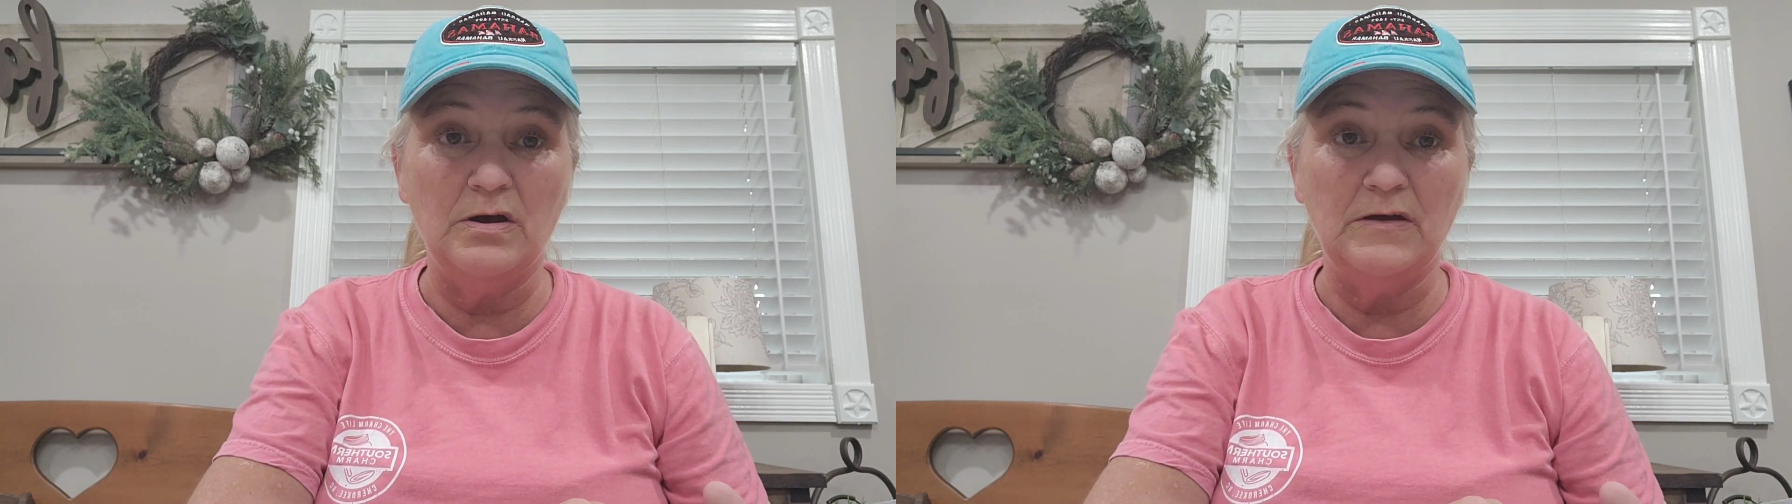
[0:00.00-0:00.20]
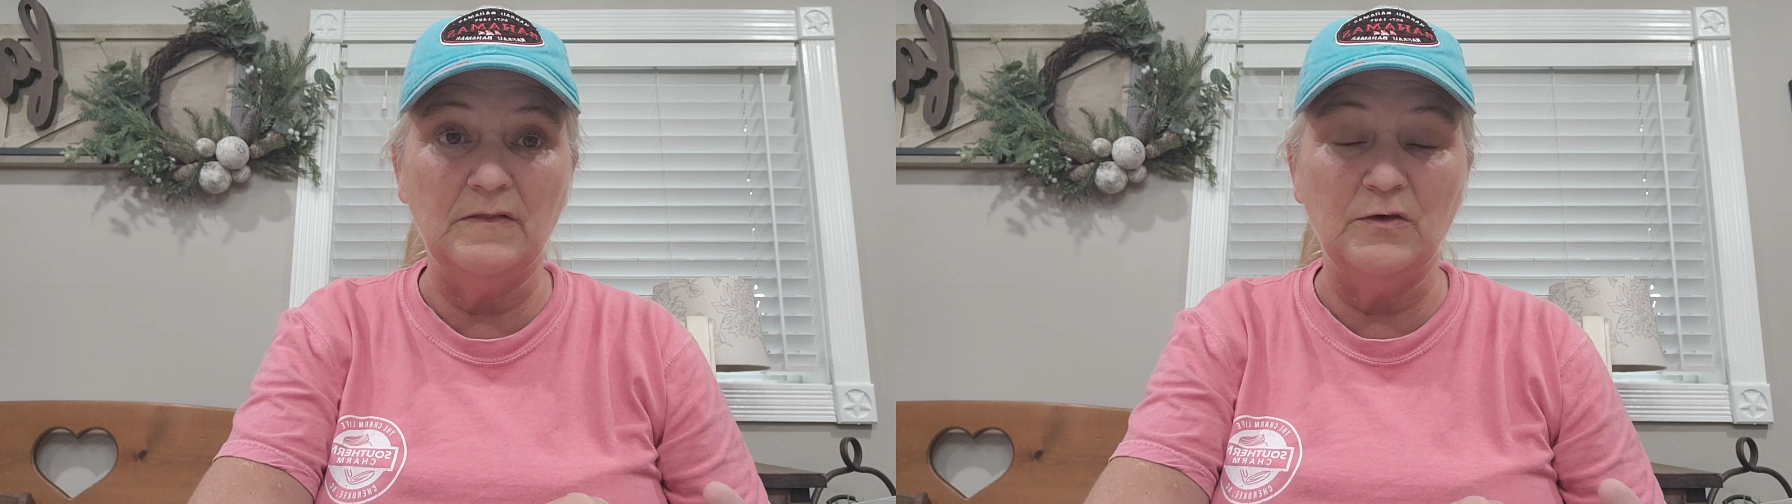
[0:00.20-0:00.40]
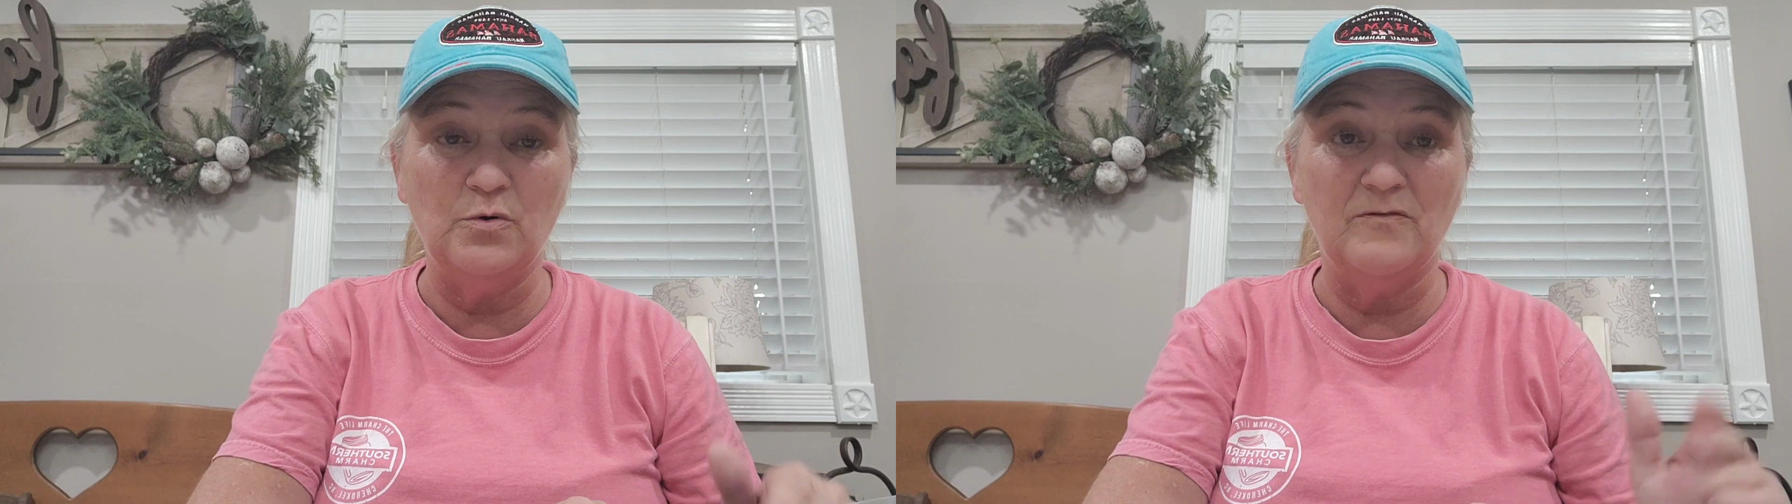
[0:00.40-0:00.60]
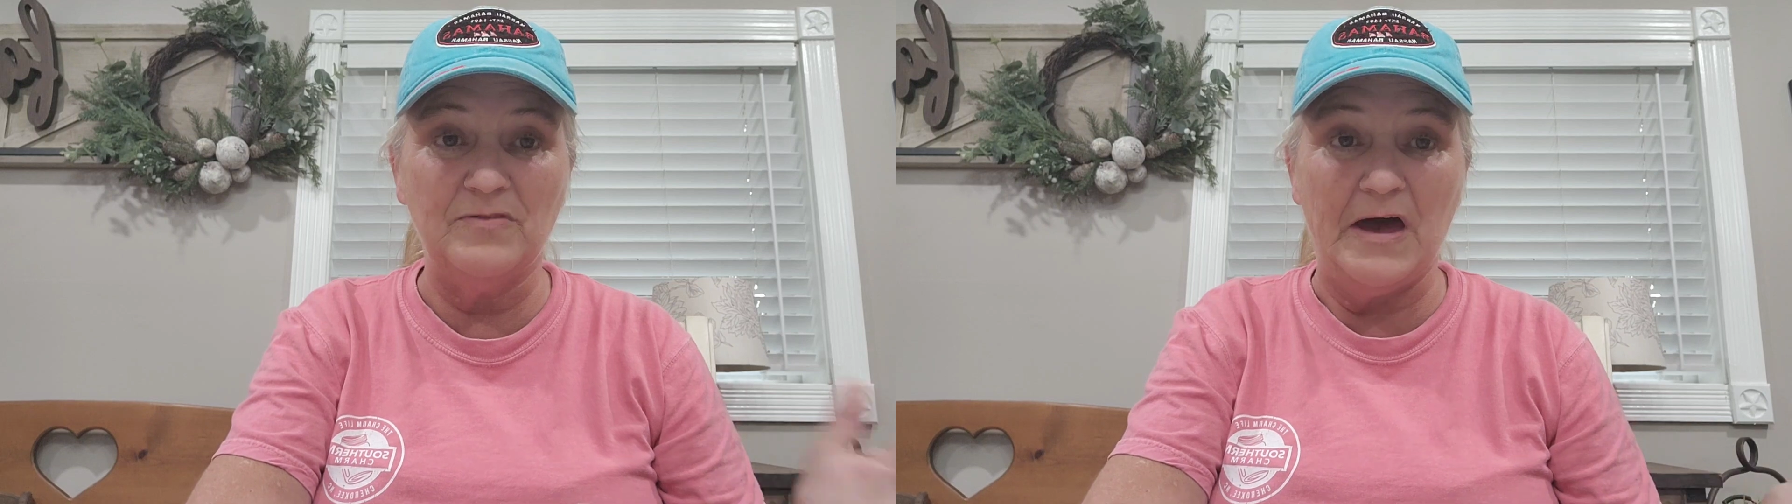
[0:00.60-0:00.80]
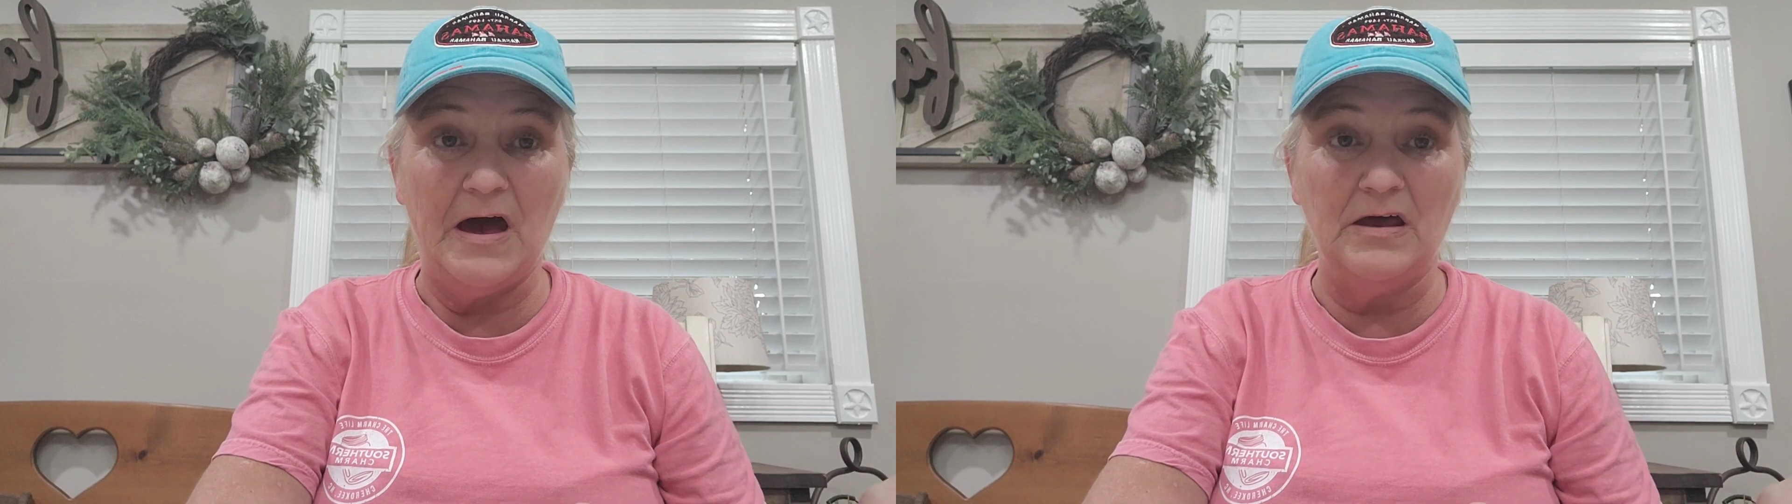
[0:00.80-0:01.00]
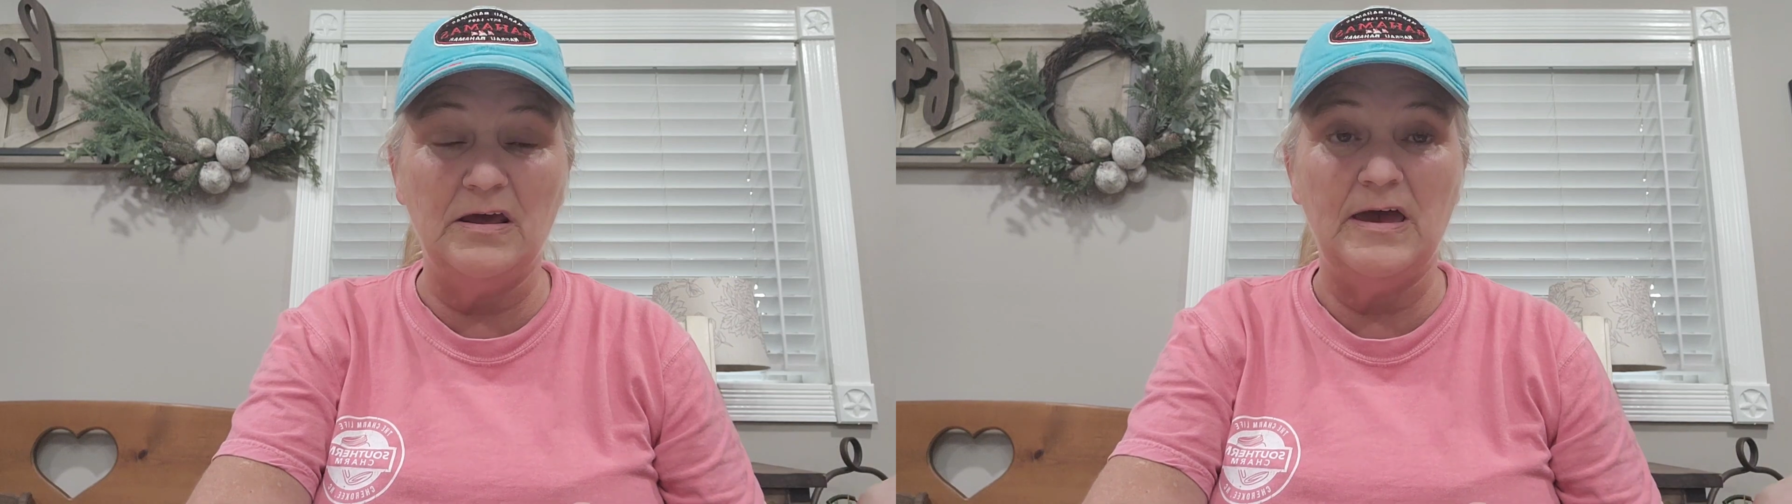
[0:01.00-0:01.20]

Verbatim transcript: in lieu of that,